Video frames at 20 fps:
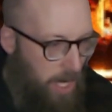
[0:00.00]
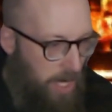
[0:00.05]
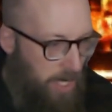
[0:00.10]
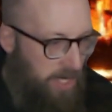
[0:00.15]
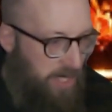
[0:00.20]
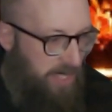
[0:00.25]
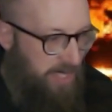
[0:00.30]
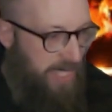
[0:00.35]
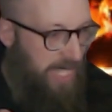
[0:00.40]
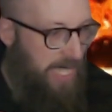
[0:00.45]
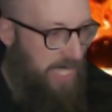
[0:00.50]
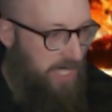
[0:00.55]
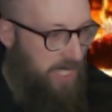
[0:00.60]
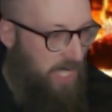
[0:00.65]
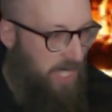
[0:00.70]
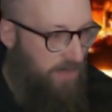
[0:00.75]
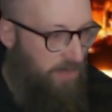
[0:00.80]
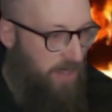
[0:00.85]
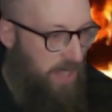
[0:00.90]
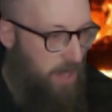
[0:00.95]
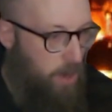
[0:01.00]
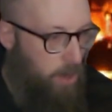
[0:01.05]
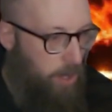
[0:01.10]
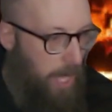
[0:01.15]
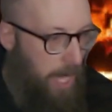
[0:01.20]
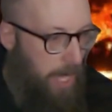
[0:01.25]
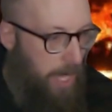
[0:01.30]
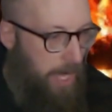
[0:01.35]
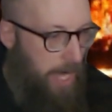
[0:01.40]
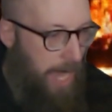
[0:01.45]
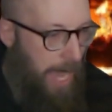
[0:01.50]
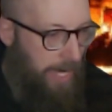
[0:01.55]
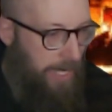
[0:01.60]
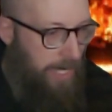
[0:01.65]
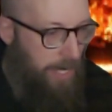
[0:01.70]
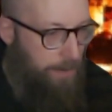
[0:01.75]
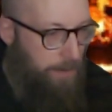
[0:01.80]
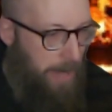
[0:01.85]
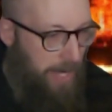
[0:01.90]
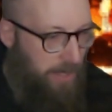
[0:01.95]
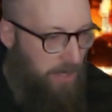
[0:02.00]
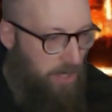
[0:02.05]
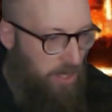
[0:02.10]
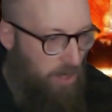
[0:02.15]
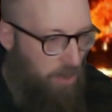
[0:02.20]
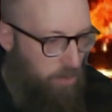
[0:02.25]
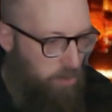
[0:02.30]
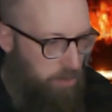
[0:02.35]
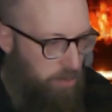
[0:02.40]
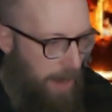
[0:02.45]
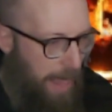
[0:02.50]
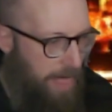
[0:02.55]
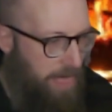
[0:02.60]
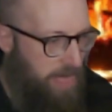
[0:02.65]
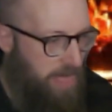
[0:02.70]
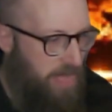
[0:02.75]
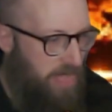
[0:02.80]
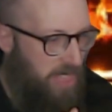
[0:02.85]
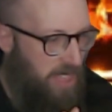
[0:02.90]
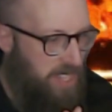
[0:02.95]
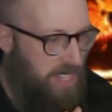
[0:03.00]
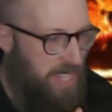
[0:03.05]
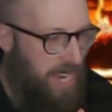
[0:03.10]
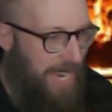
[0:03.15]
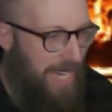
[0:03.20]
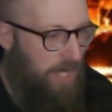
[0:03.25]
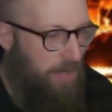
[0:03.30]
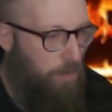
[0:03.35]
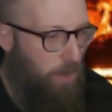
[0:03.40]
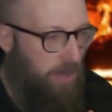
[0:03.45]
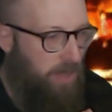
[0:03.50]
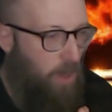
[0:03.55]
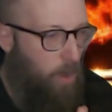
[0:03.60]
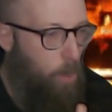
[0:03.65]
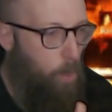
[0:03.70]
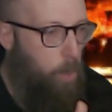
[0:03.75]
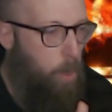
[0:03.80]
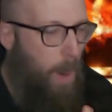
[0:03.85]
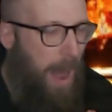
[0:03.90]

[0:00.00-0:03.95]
seized his viola, and commenced to rend the night with the